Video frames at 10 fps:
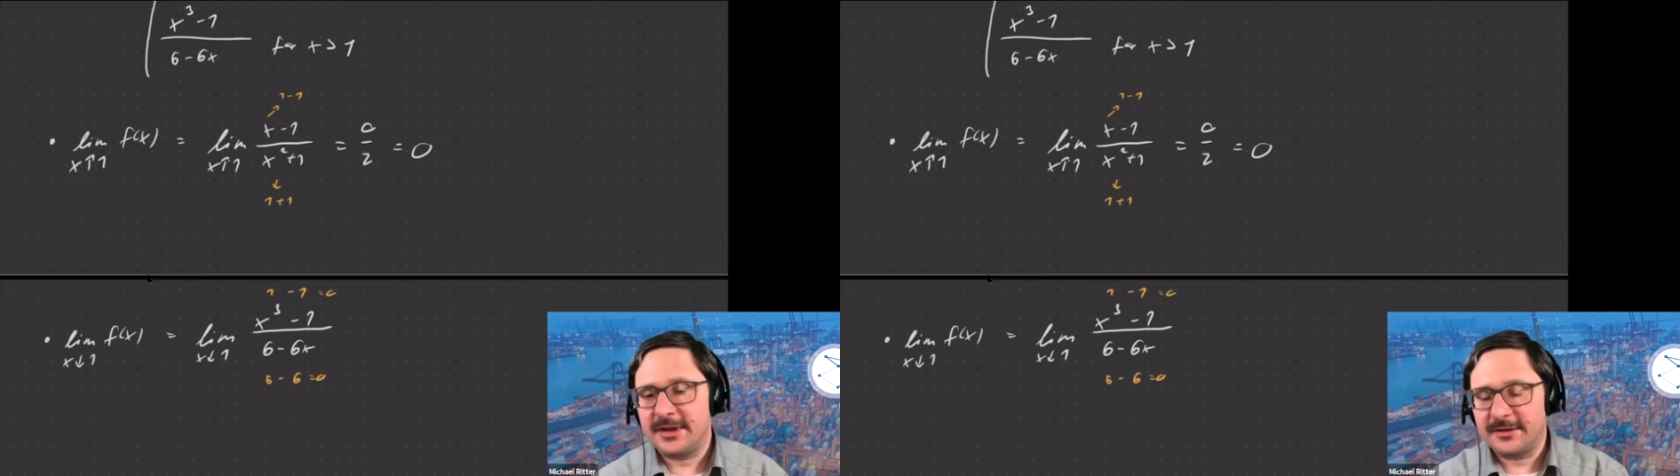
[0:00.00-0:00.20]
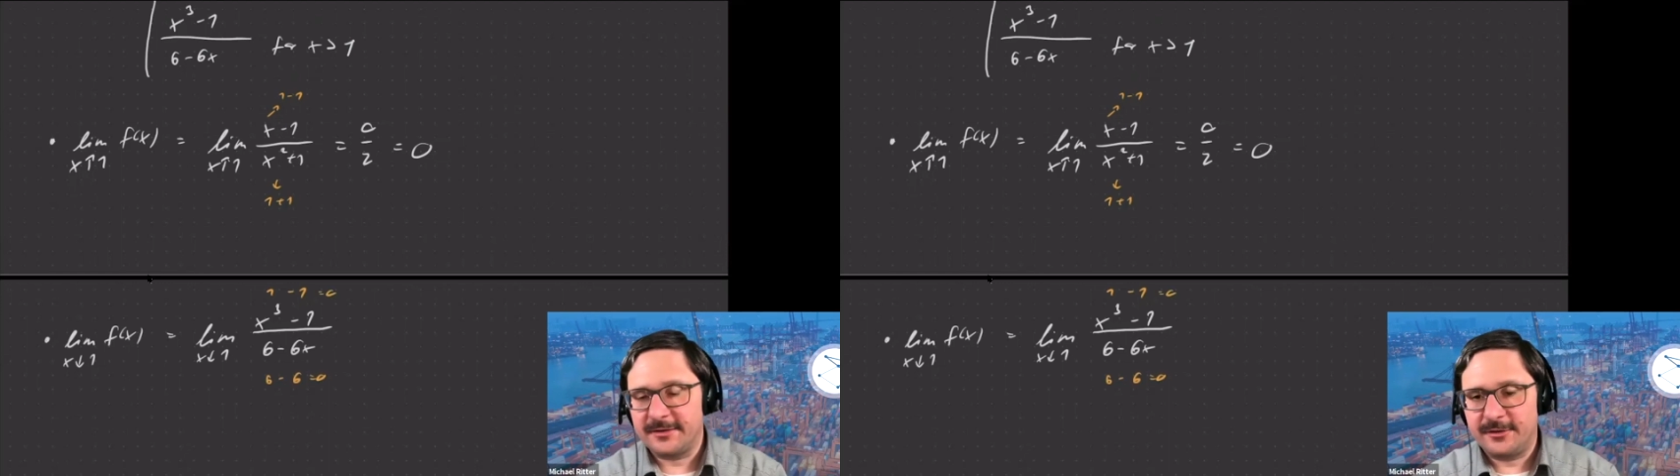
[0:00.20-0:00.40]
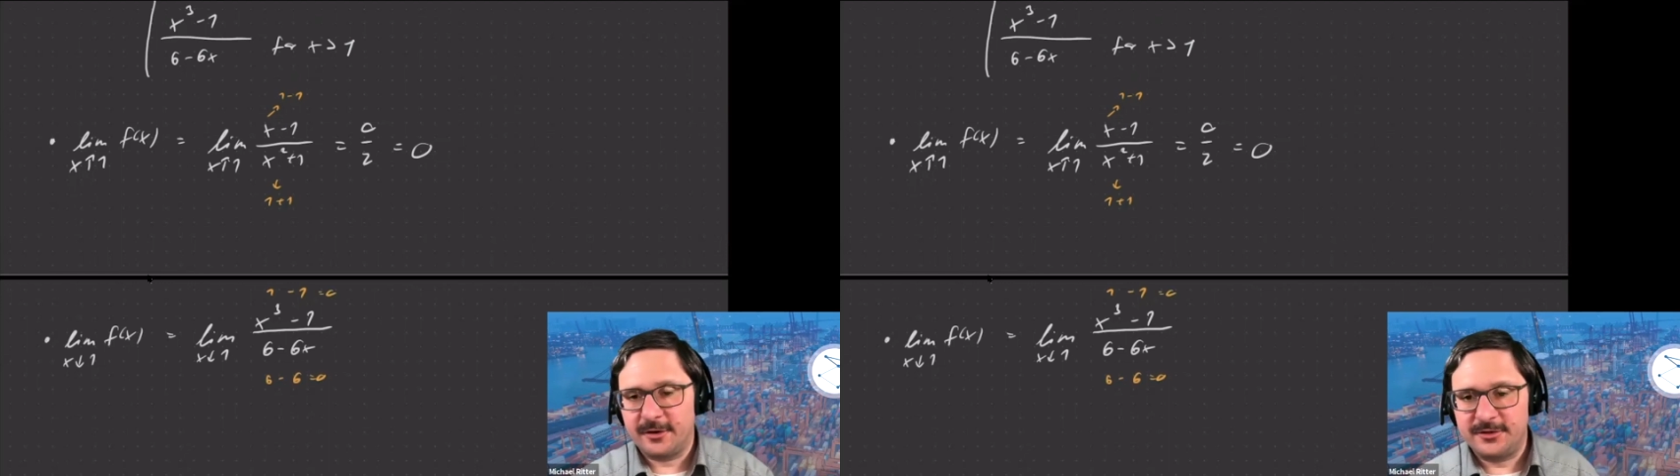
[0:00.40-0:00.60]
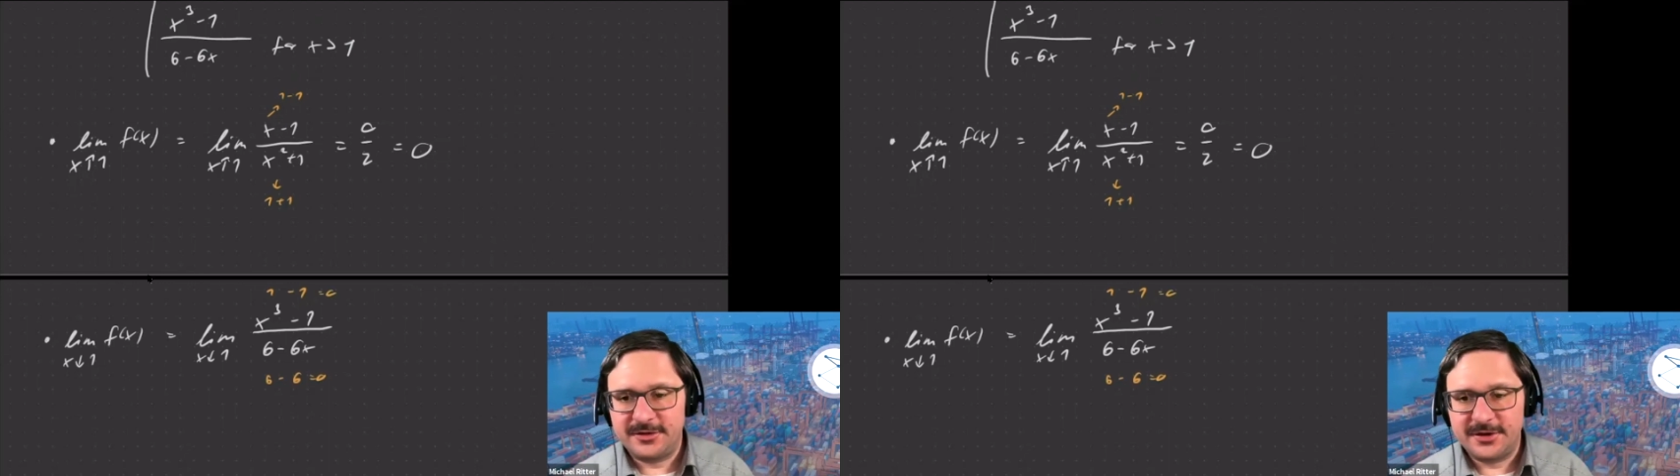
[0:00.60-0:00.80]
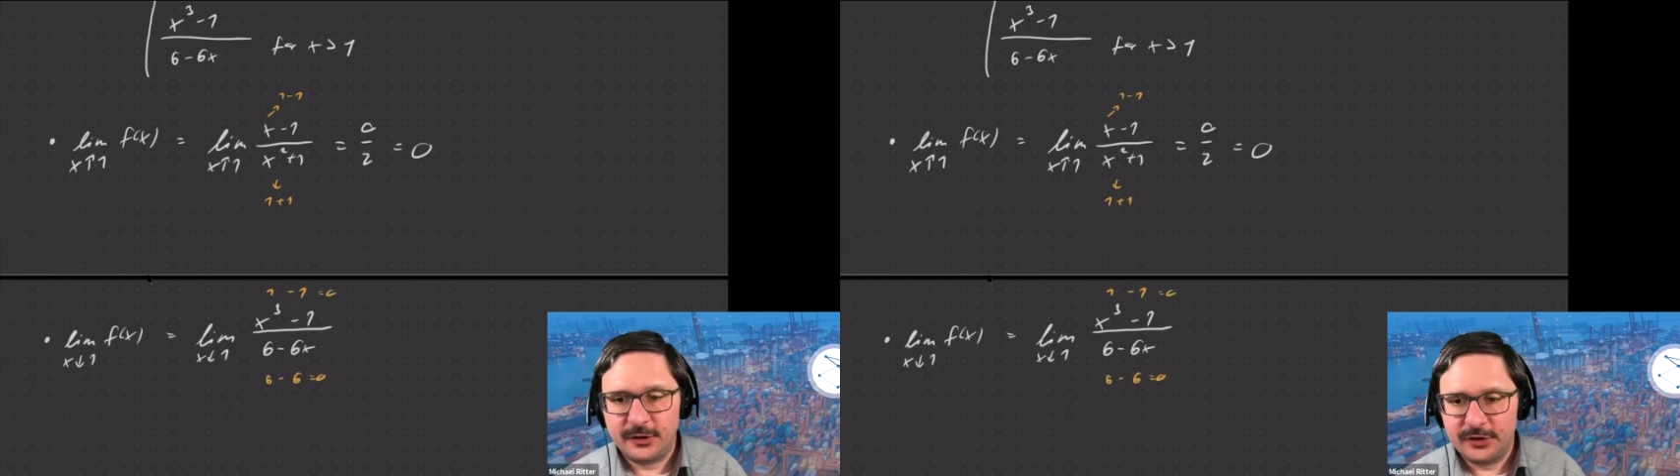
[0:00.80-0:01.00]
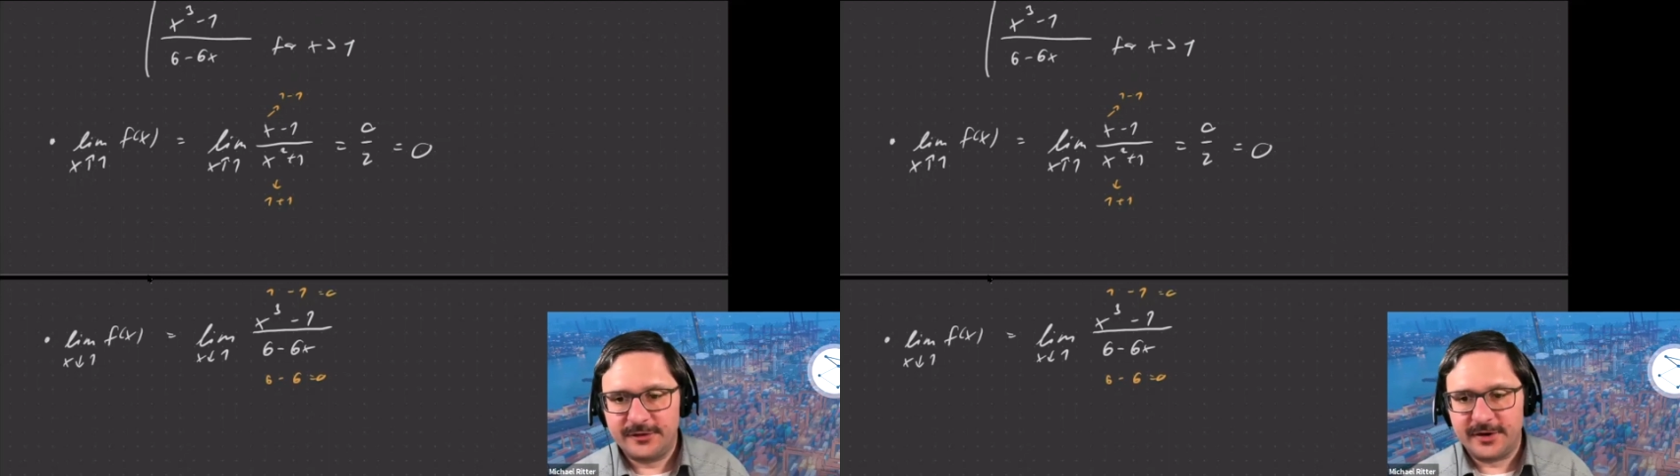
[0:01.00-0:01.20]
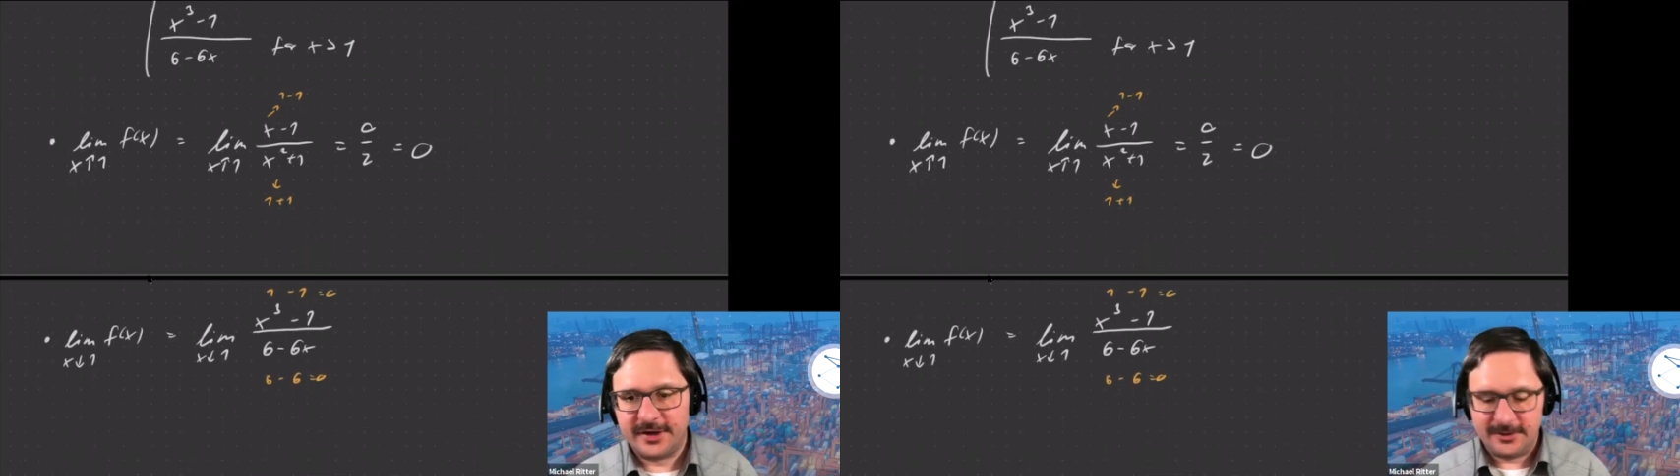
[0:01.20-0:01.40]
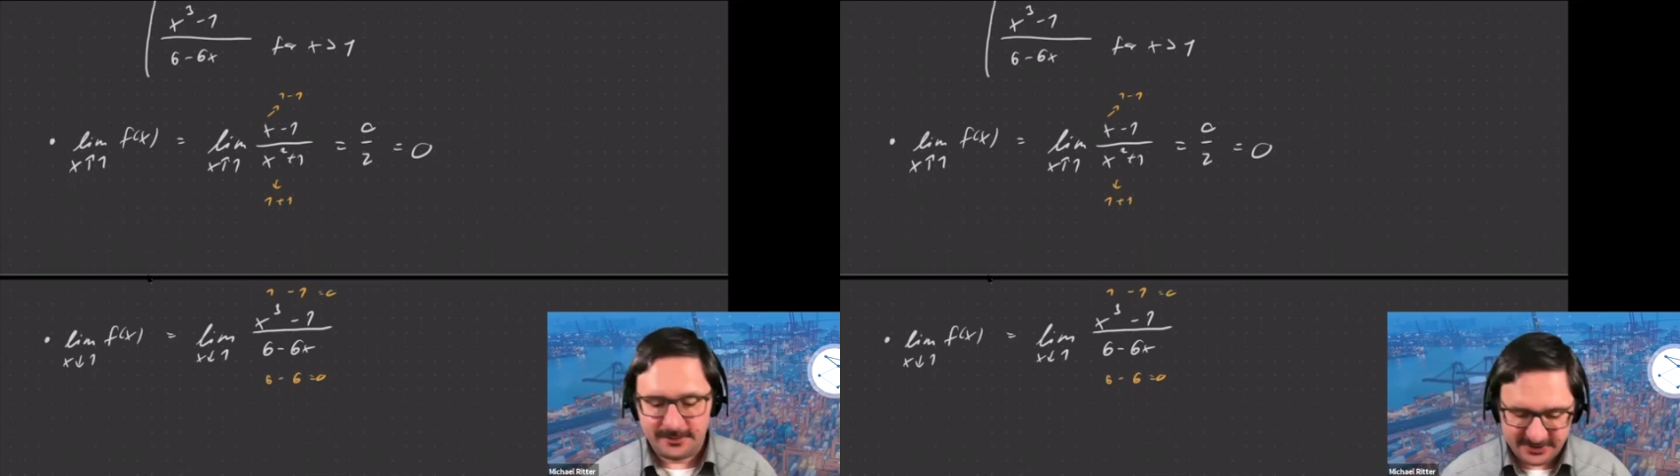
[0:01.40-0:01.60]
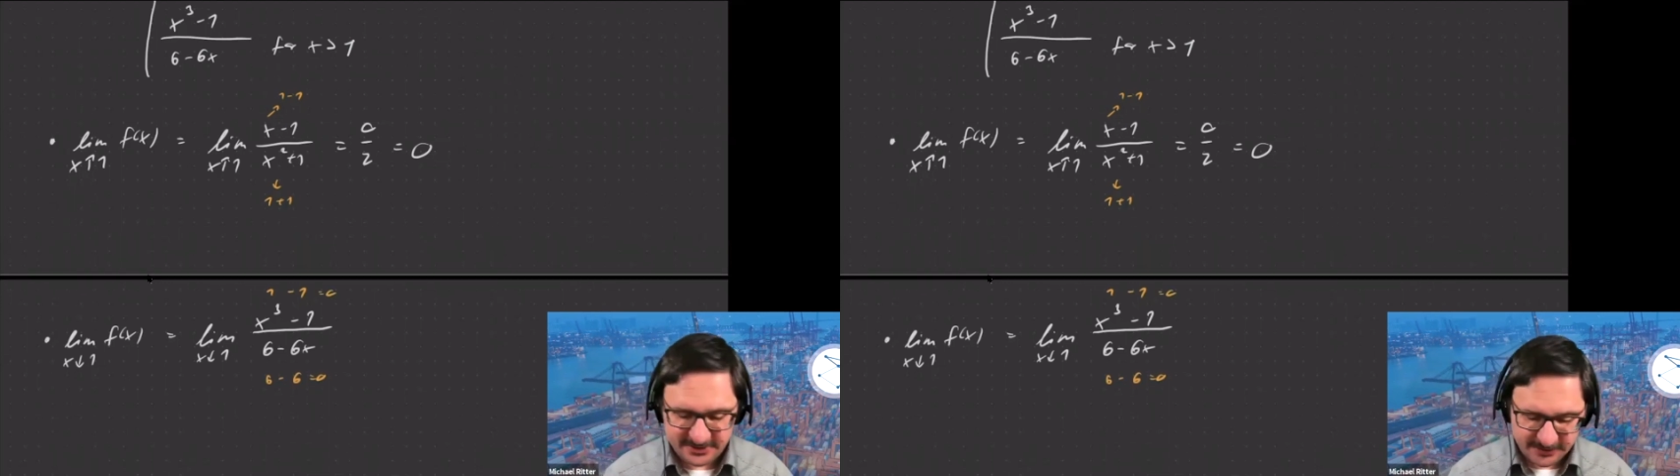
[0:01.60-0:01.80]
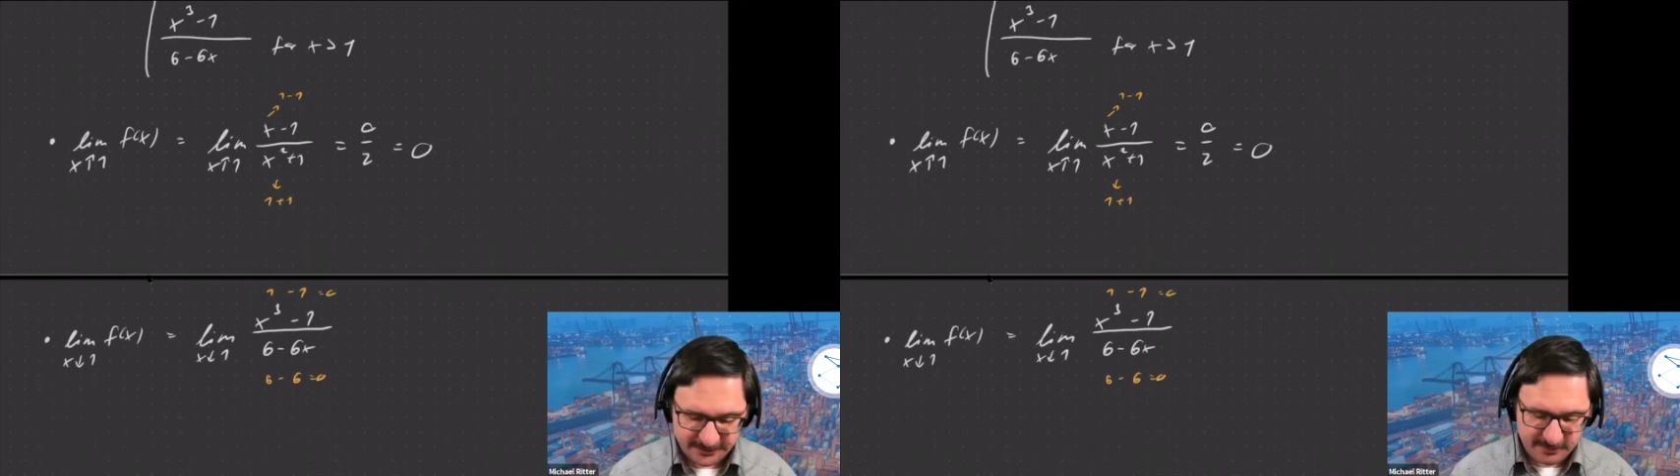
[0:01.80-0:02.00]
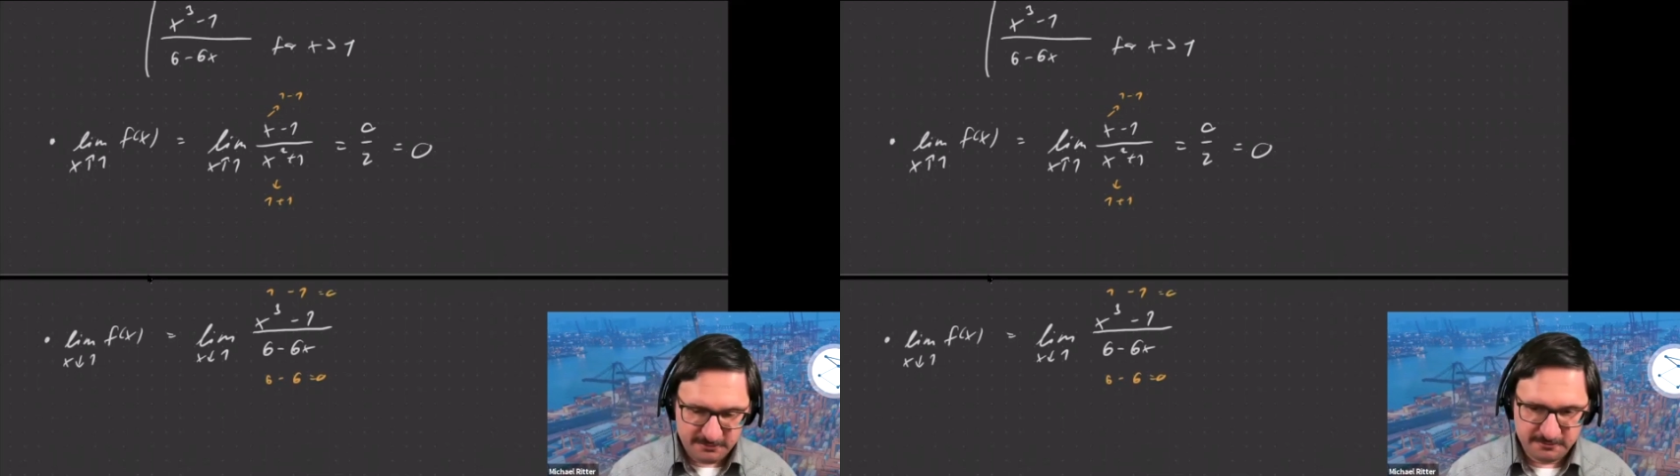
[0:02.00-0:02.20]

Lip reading: of the form 0 divided by 0.